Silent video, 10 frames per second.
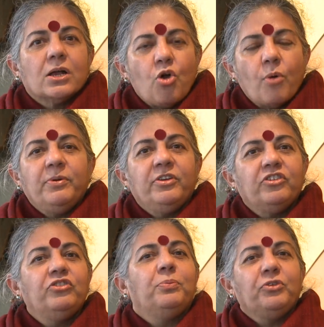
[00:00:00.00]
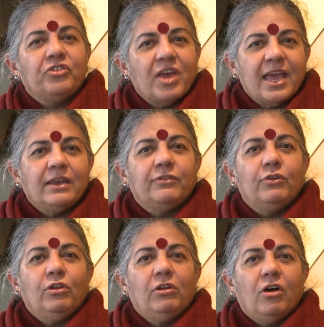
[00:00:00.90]
corporations push the
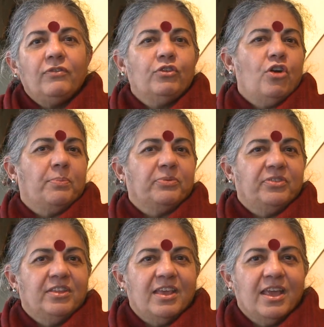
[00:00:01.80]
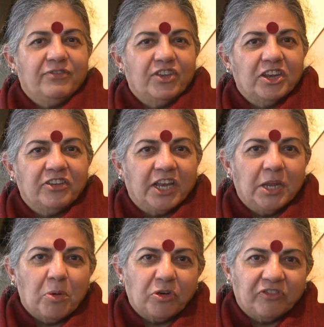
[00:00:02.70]
handful of crops that they have genetically
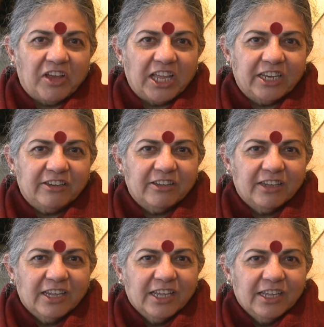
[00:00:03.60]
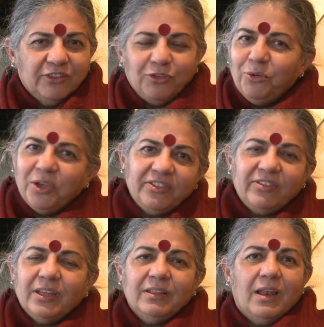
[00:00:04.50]
modified so you can
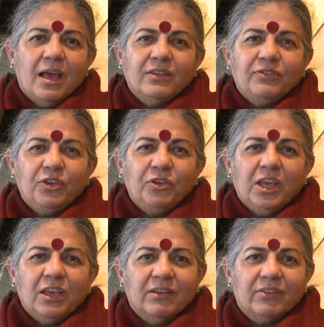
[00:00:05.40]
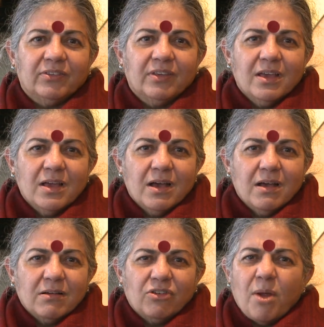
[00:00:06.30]
see in the last few years,
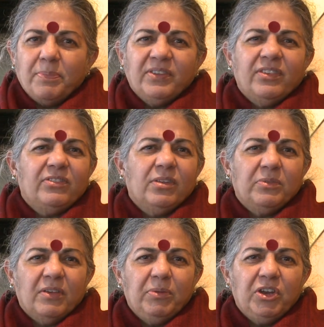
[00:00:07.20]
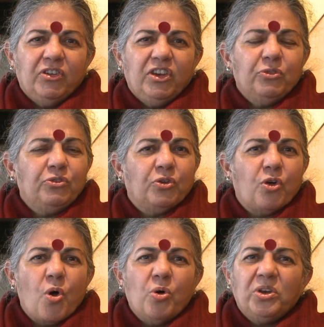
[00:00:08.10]
cropping systems have been reduced to
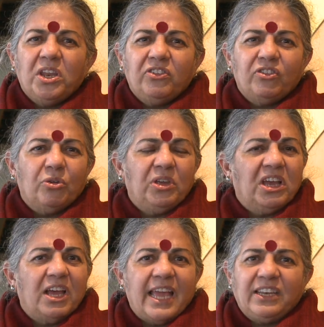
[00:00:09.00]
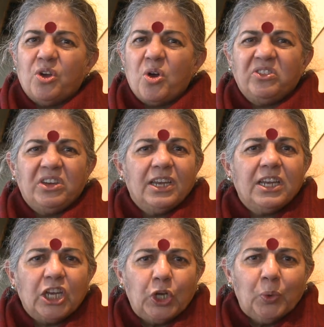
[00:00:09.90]
corn and soya and cotton and
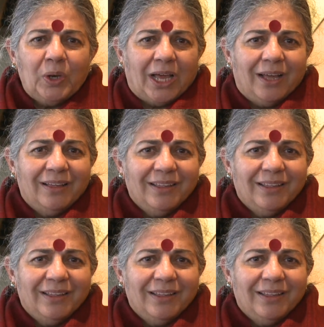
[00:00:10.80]
canola